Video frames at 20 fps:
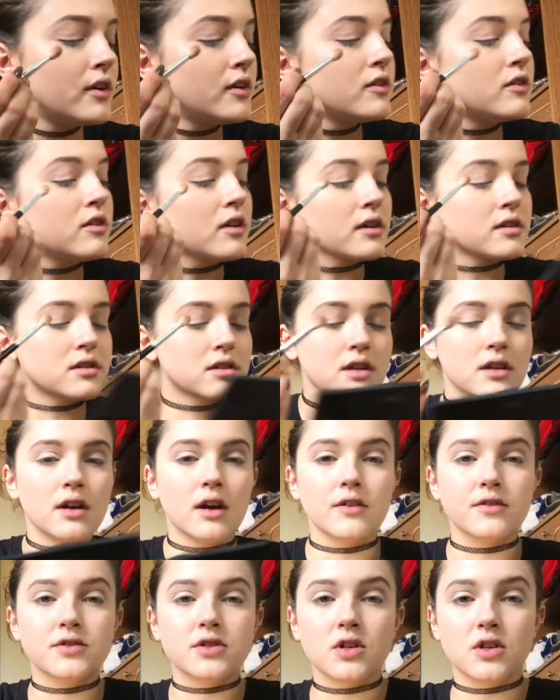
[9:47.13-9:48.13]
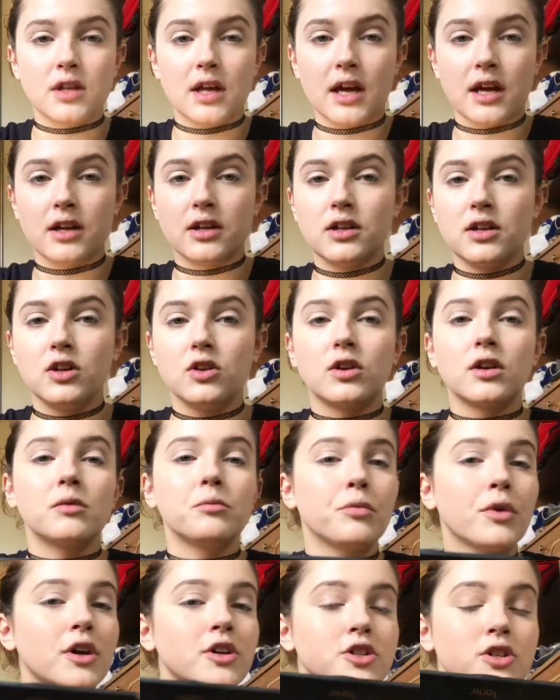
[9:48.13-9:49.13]
Just enough so that you can
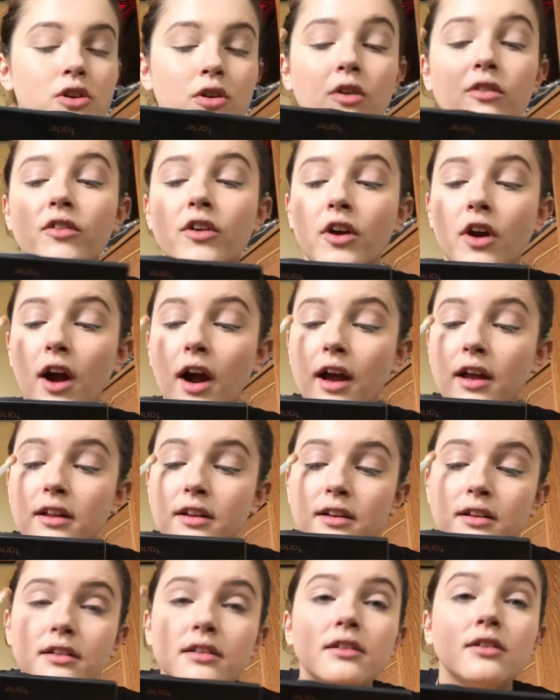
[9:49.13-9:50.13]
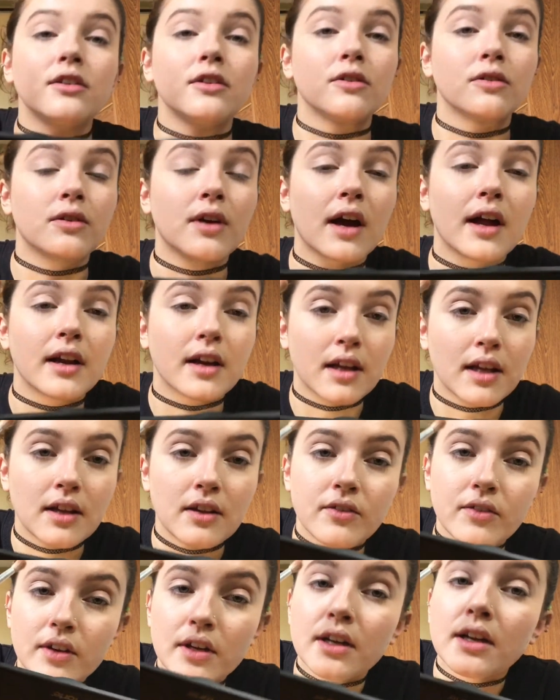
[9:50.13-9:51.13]
brush it over your eyelid to kind of
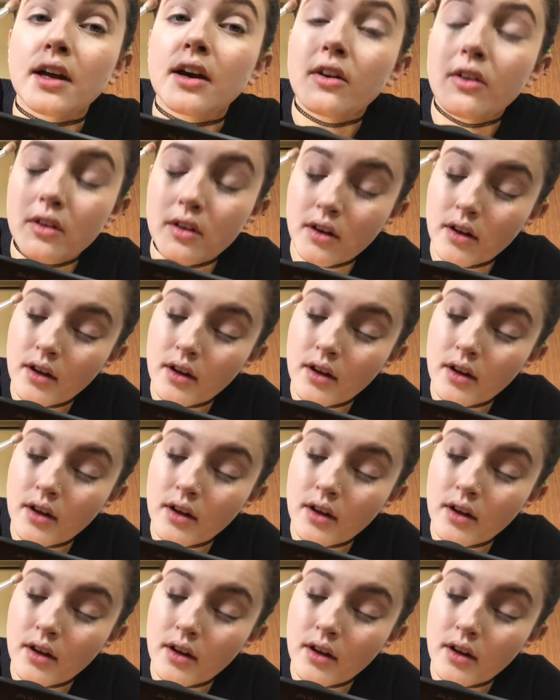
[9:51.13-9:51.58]
even it out.